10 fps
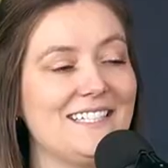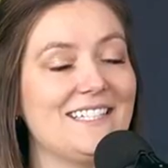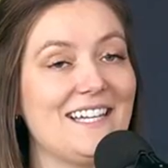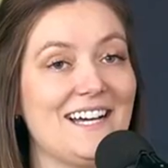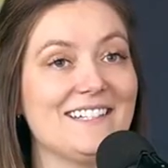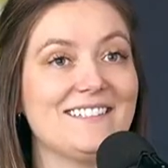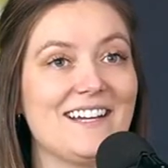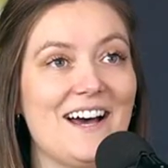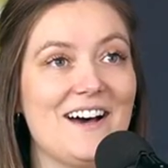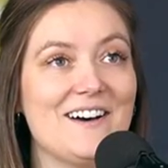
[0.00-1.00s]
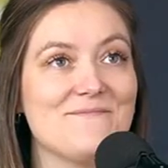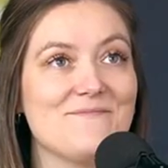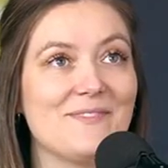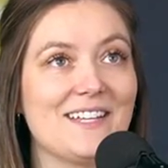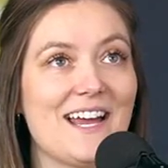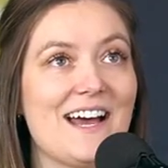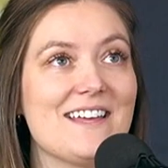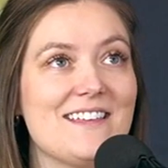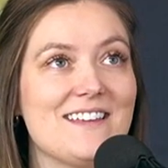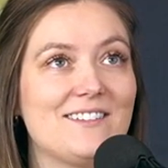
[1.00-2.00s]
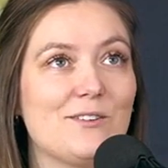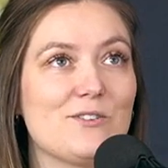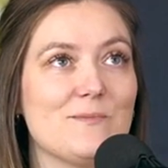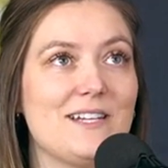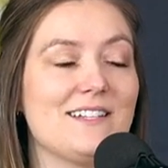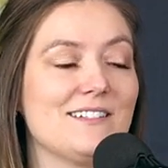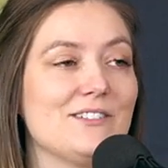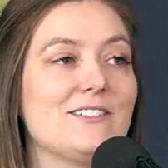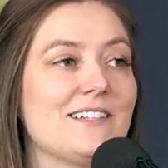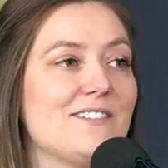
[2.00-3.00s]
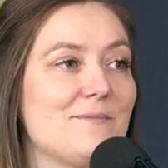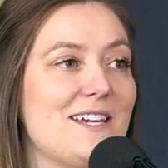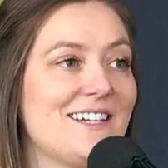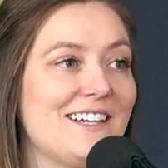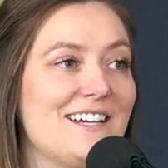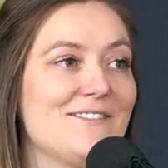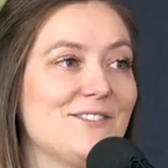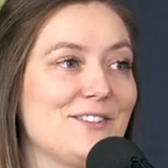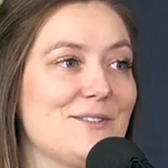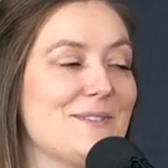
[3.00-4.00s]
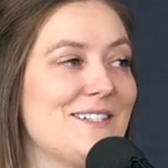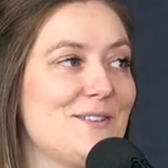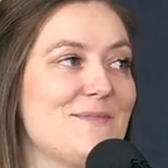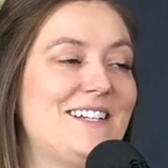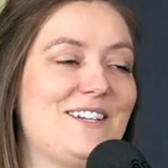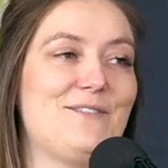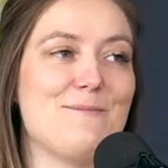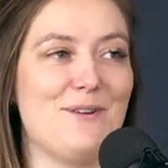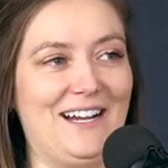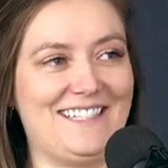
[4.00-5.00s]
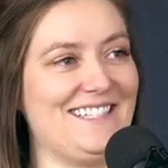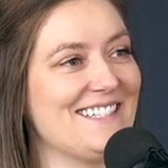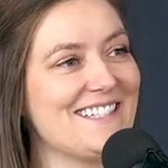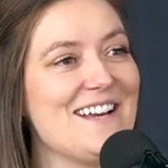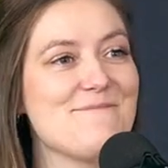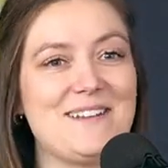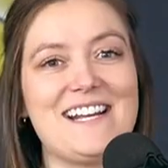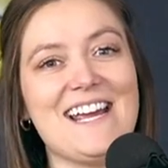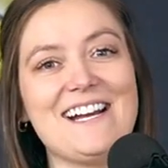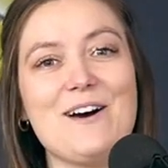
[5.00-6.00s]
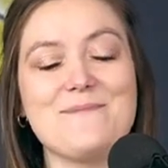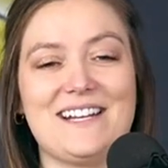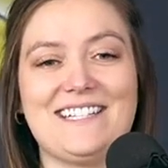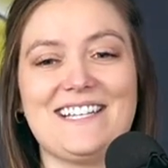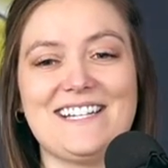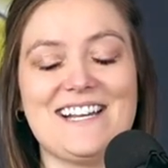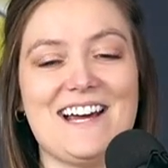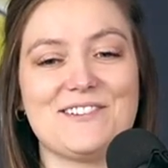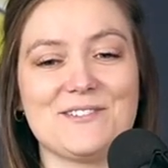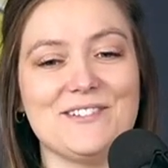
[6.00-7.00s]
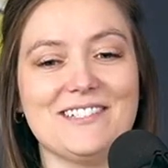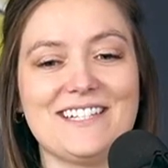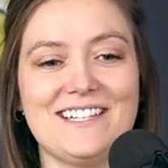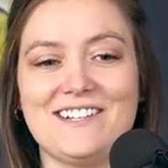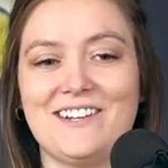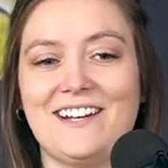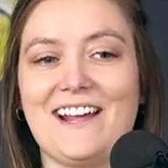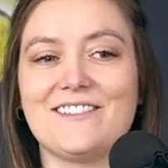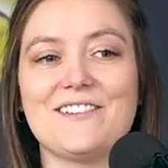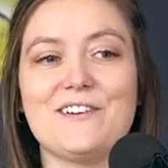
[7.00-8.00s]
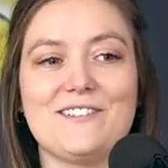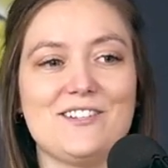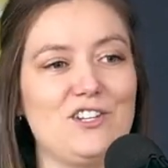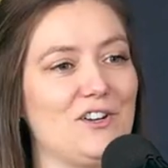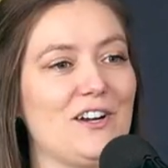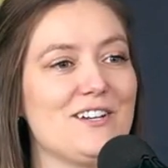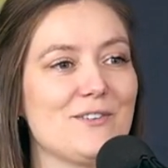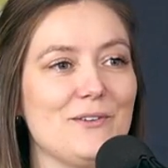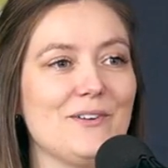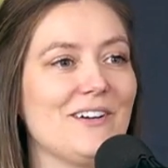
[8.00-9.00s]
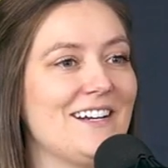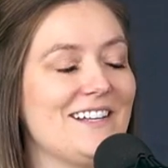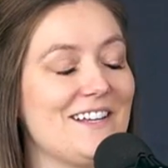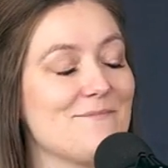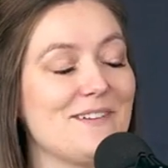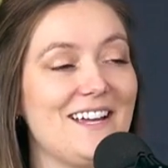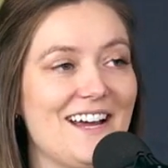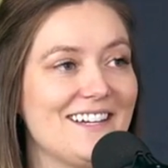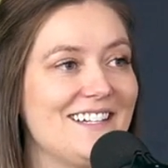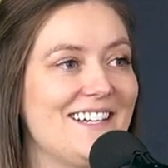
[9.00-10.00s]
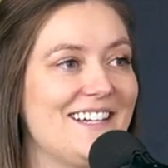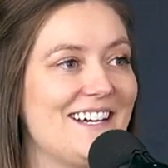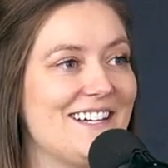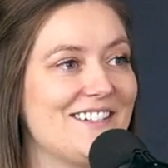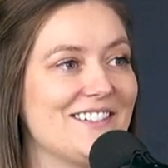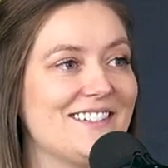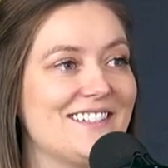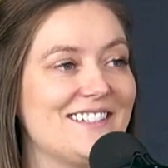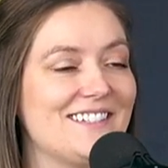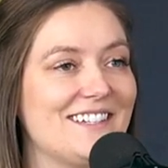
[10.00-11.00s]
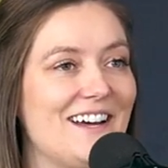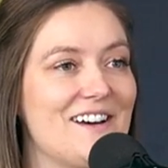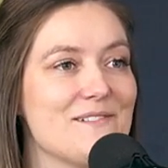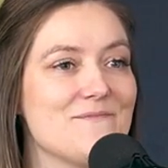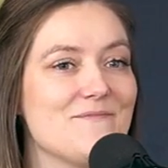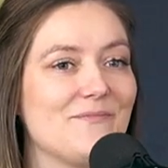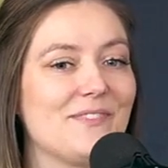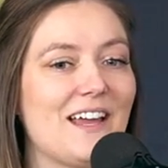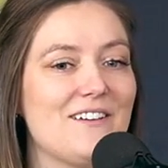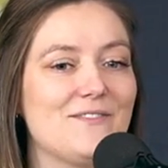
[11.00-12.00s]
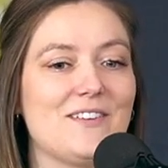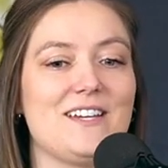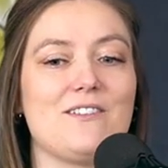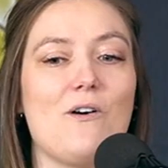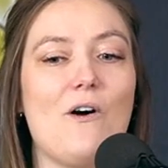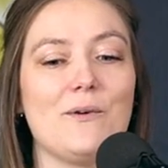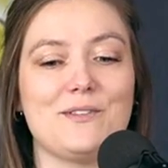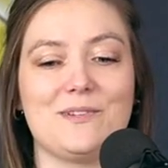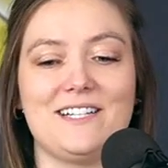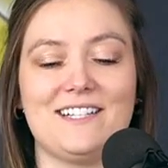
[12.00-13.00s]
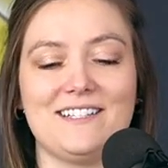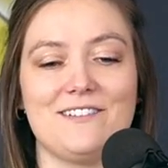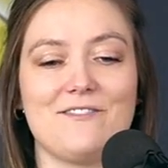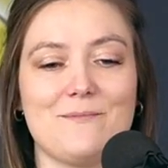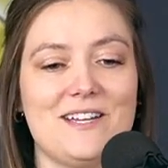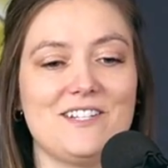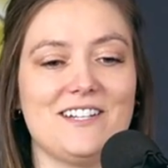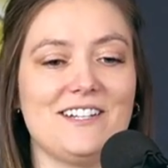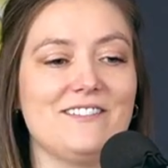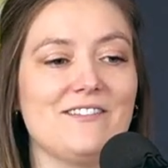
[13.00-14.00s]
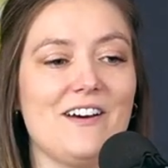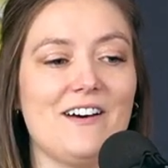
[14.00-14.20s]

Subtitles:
Yeah. I think social media is a little sick of me. I have a little bit too much of a presence, but I can't help it. It's like a natural extension. I don't know if it's generational or anything, but yeah, I just, I've always wanted this information and